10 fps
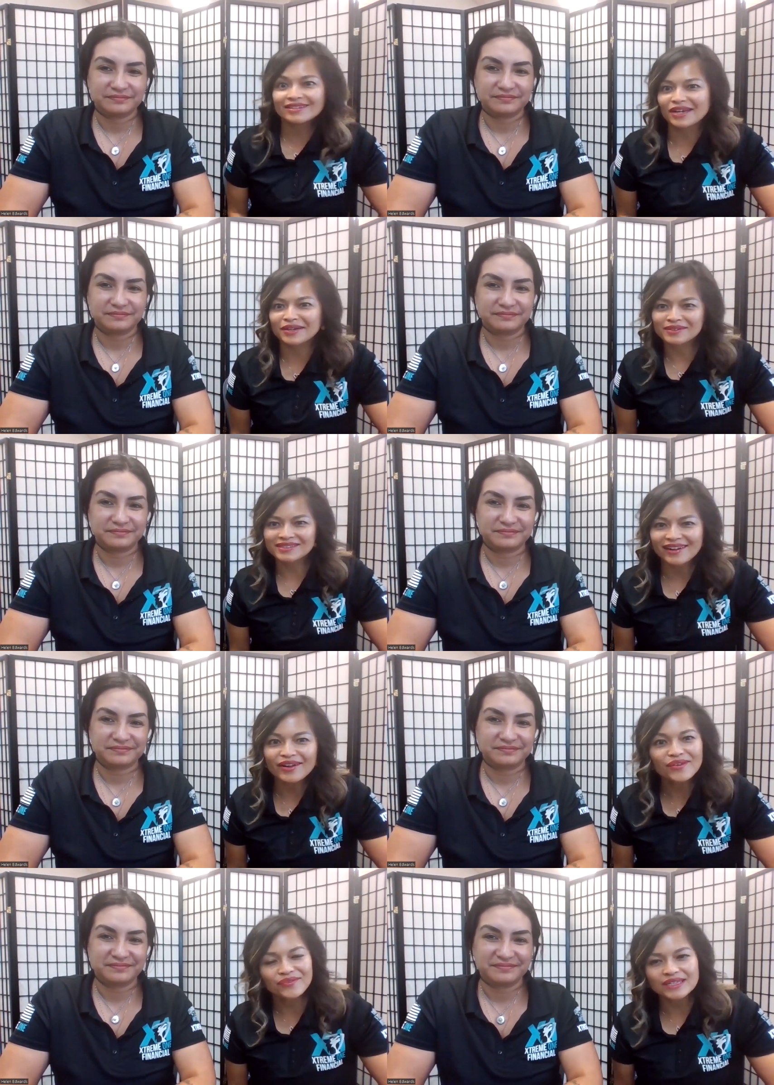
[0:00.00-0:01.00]
Speaker 1: and Jenny
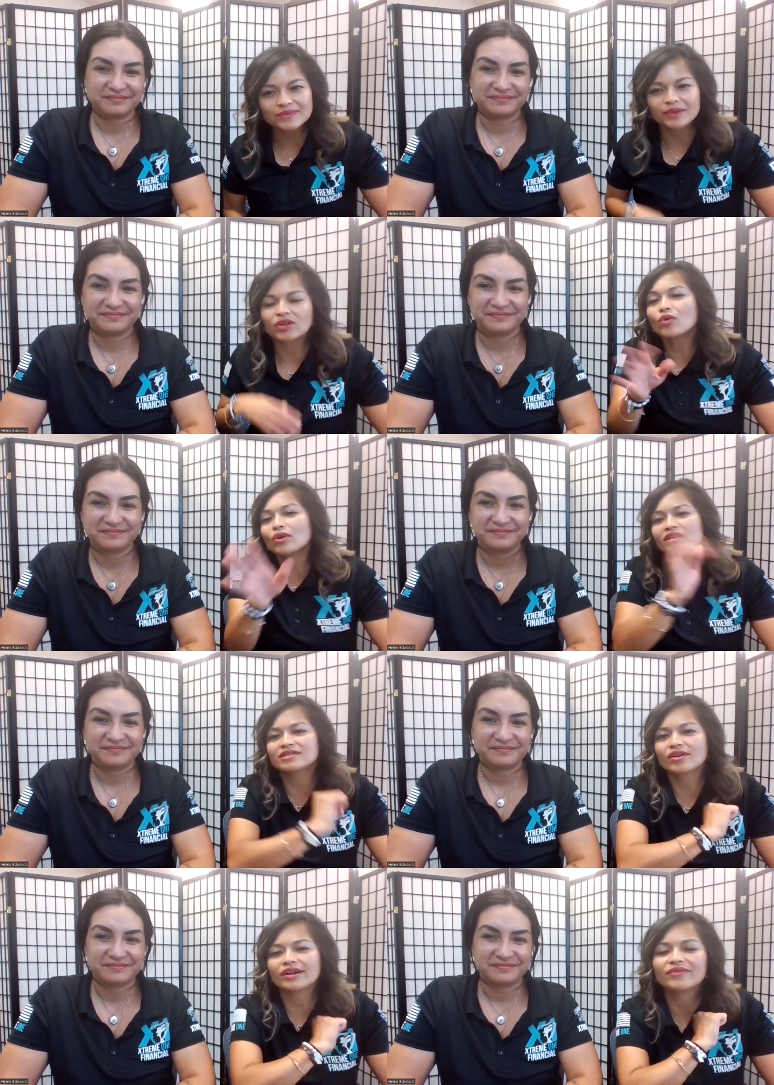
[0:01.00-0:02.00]
Roselle on Facebook, or
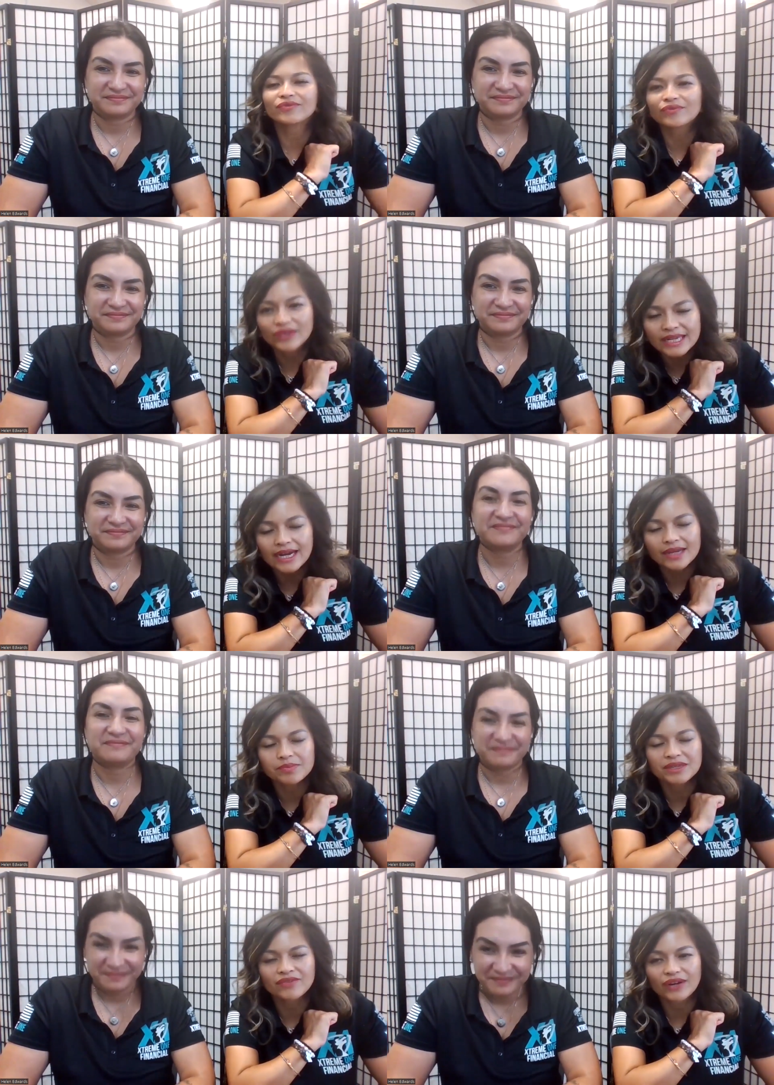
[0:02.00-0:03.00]
sorry,
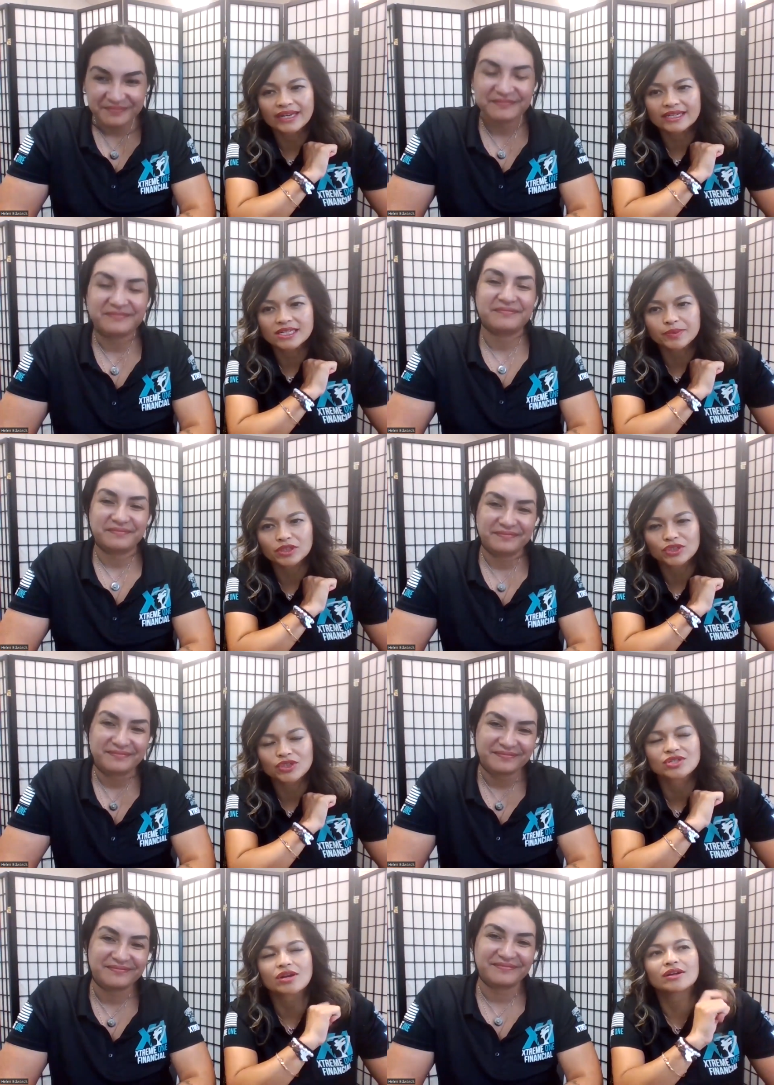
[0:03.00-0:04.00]
VIP Finance
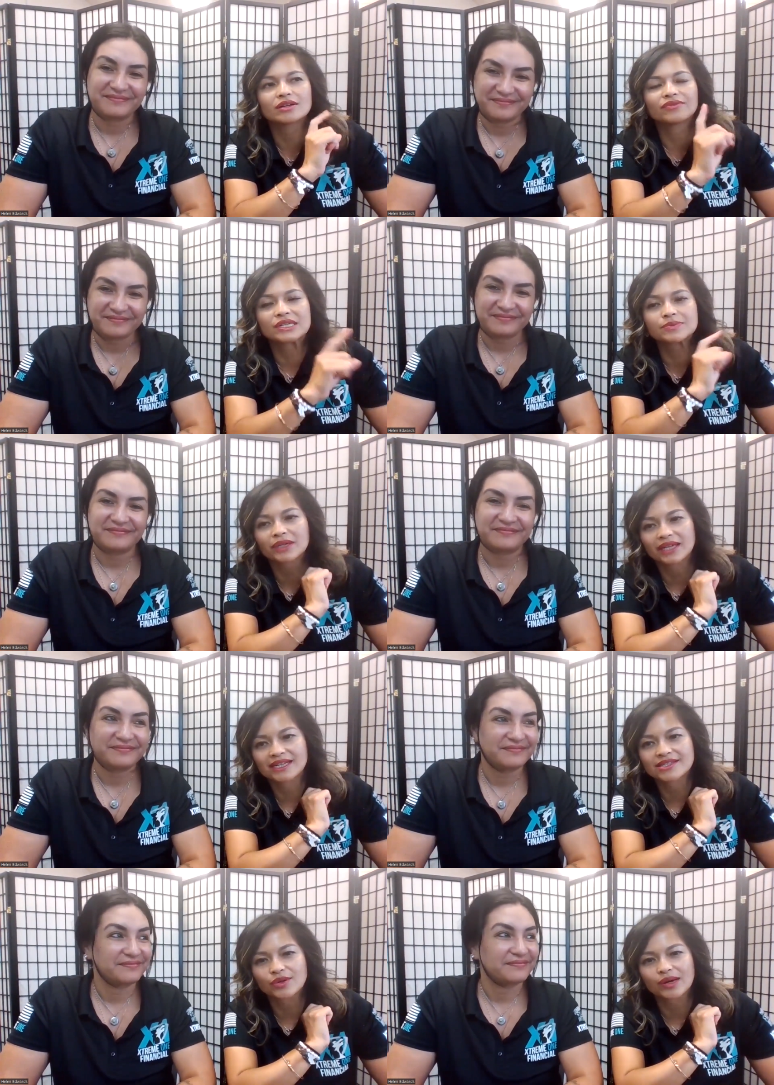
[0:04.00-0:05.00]
Builders on Facebook
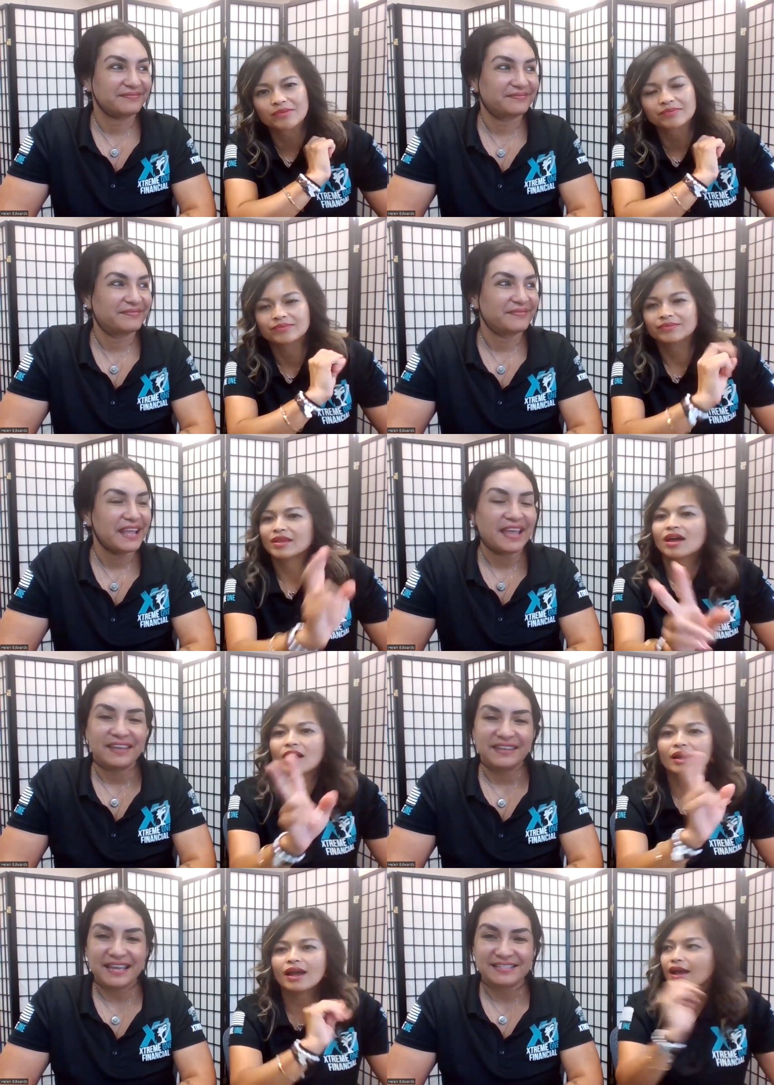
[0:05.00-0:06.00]
and Instagram.
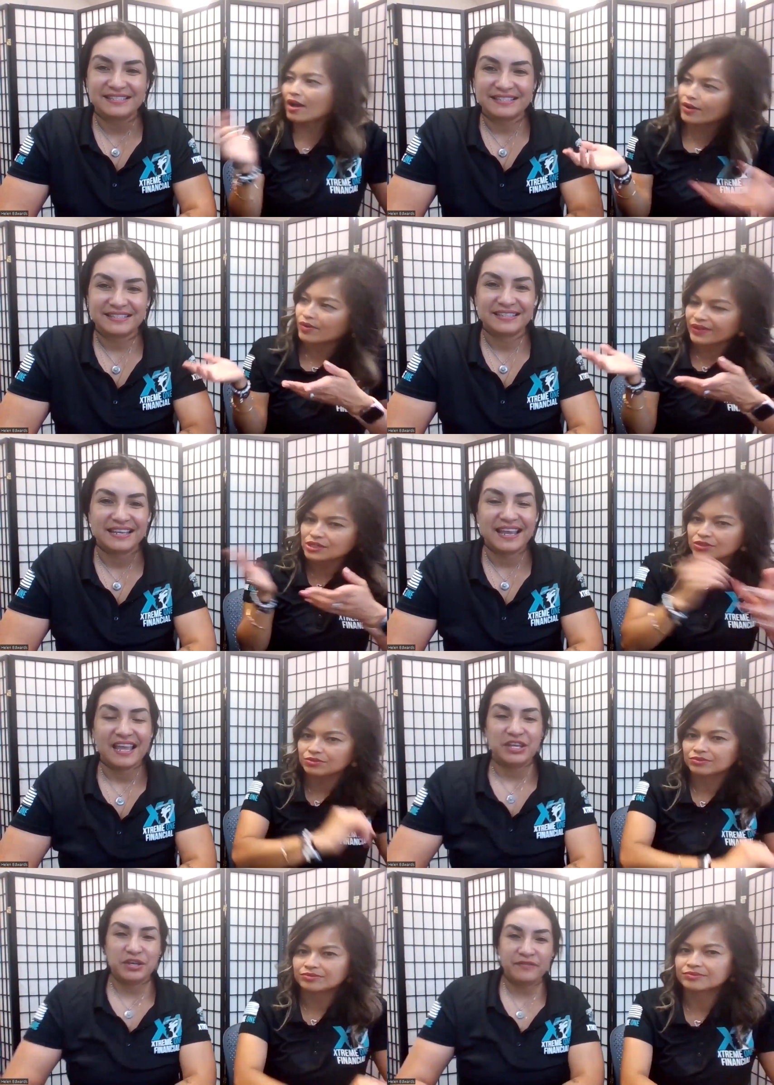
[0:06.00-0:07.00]
Speaker 2: Yes. How can we find
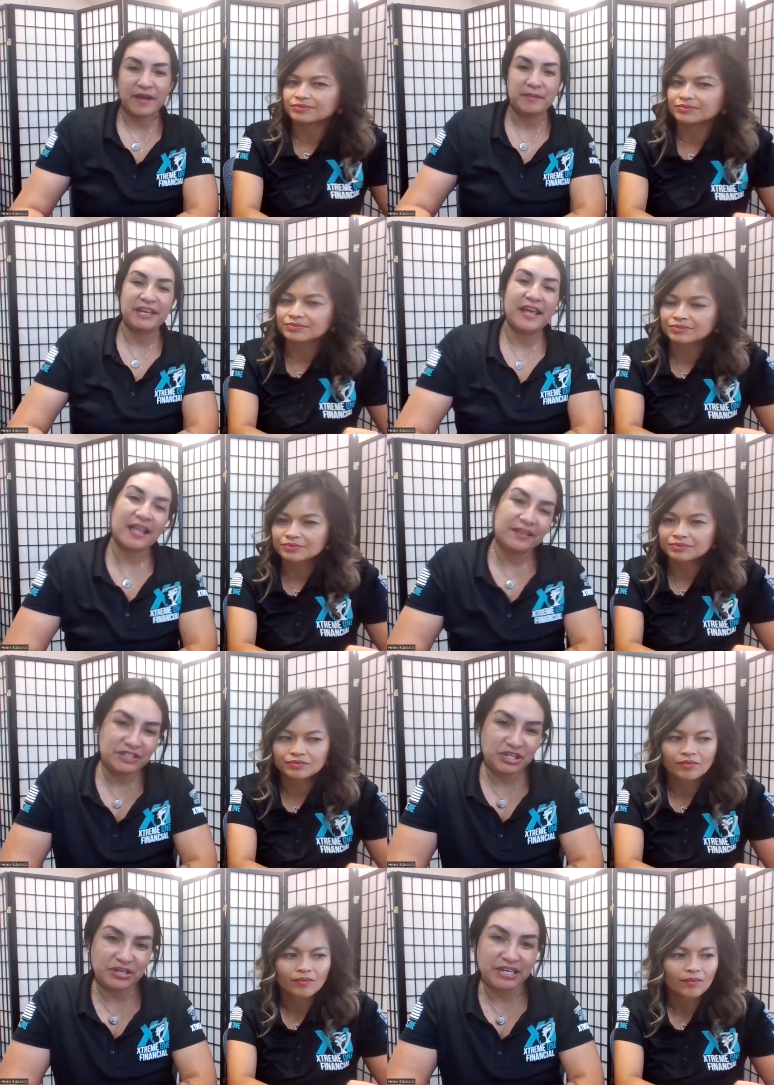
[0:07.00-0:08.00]
you? You can find me on Hell of
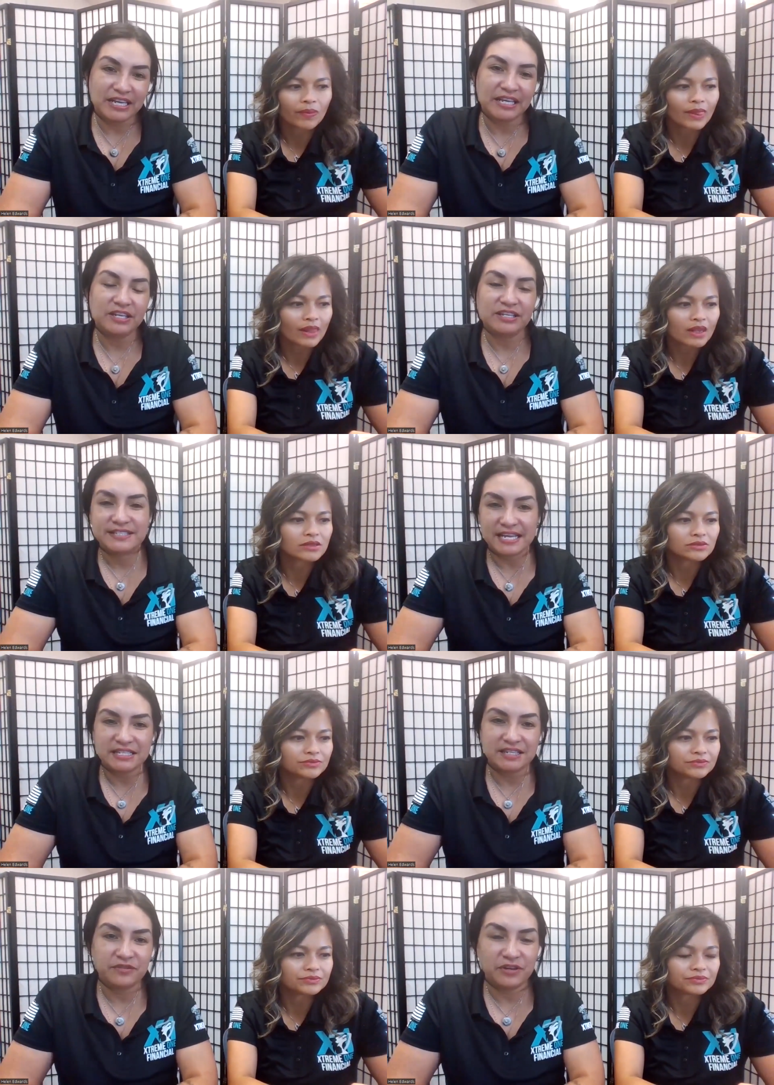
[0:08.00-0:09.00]
a Journey,
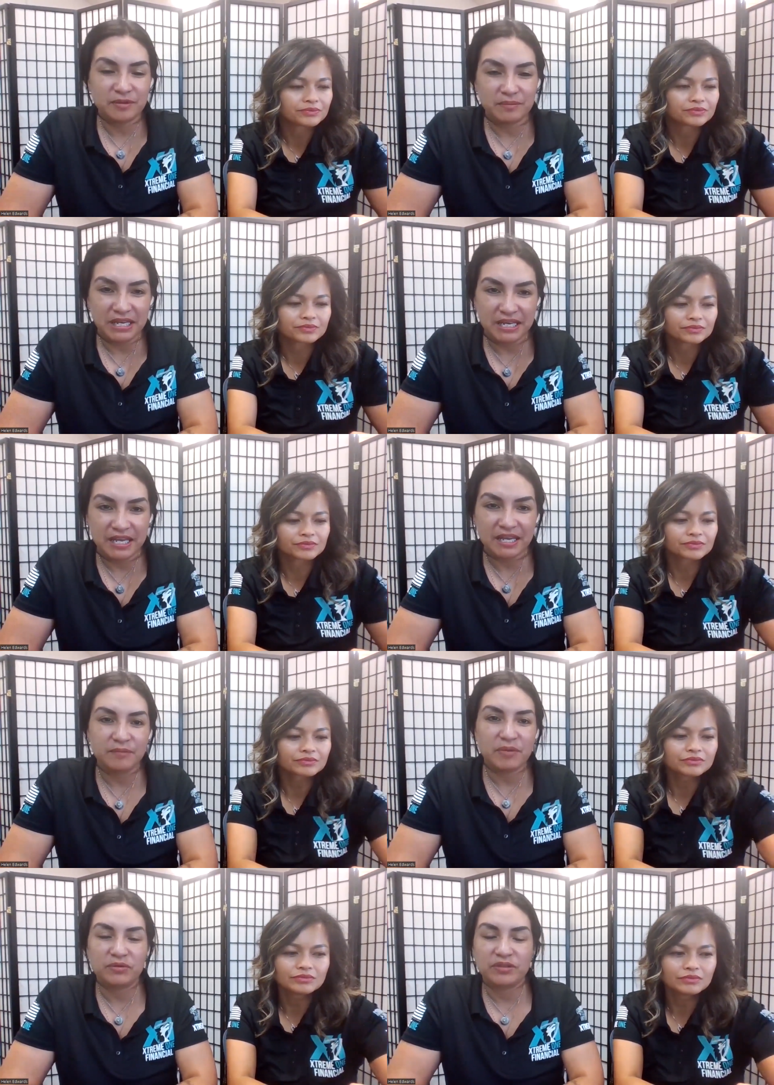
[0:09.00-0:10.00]
Sexy Freedom
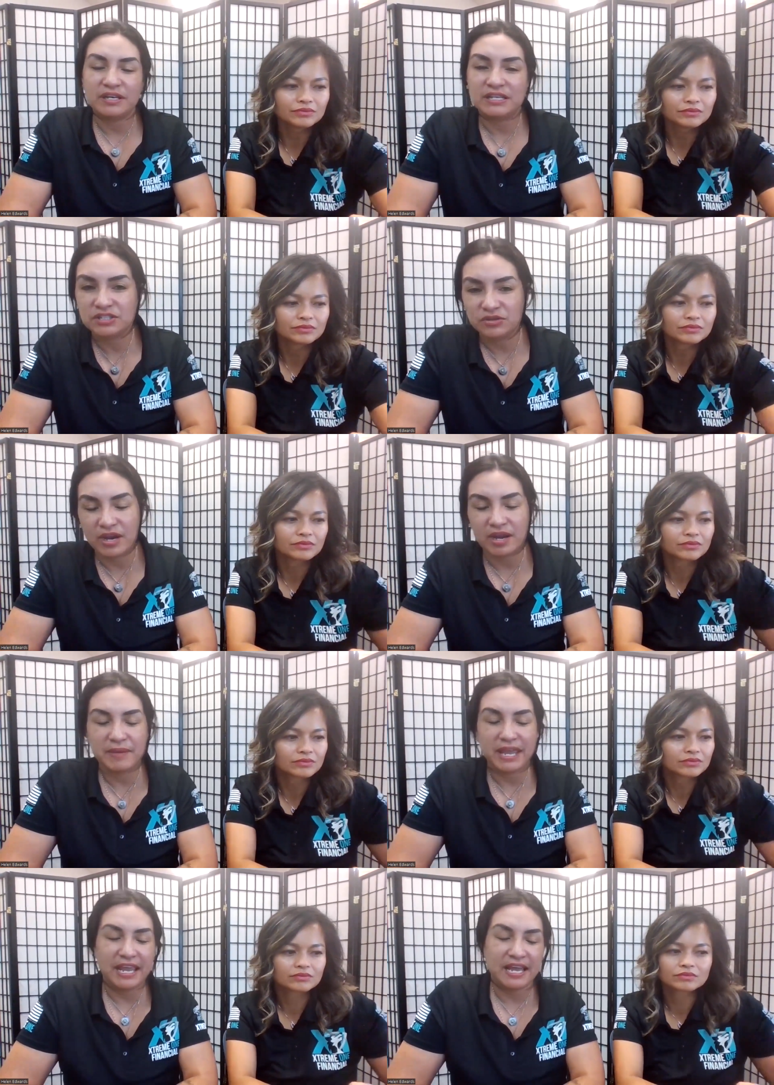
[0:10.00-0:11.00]
Media, both on Instagram